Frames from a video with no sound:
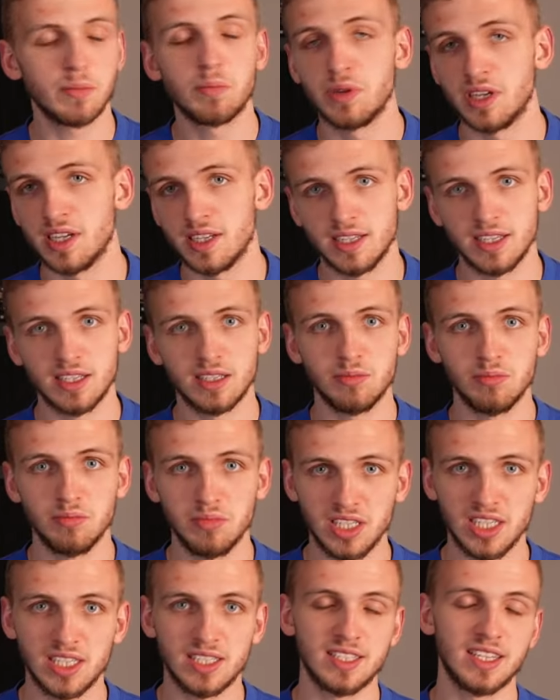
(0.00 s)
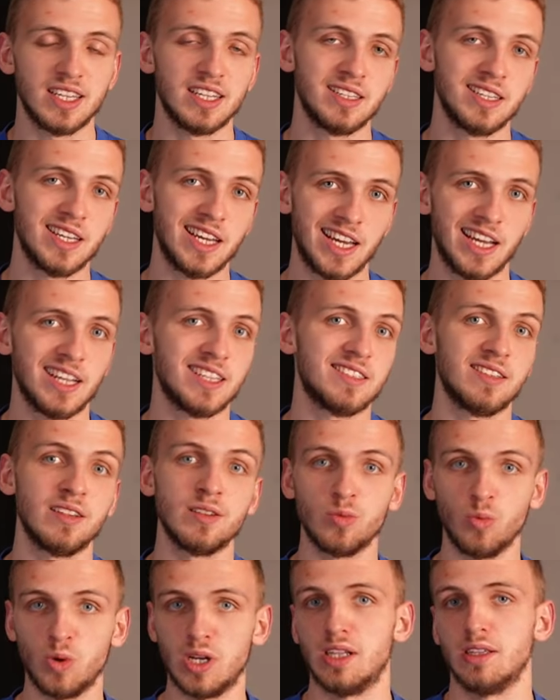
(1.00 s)
a bit in meat and eggs
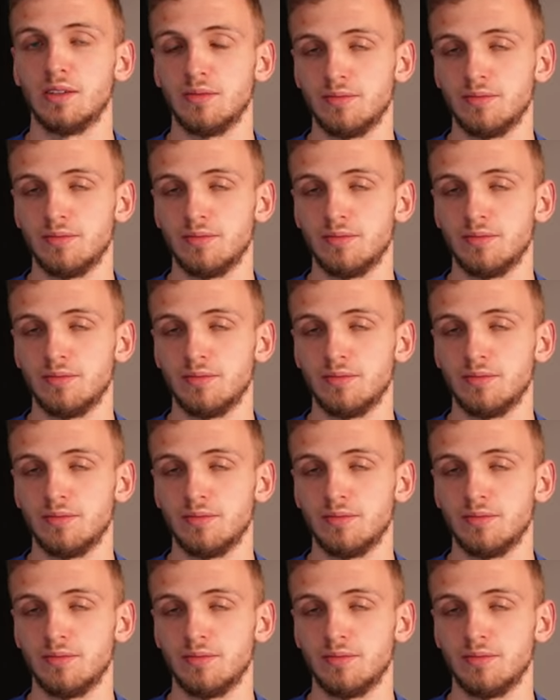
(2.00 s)
as well.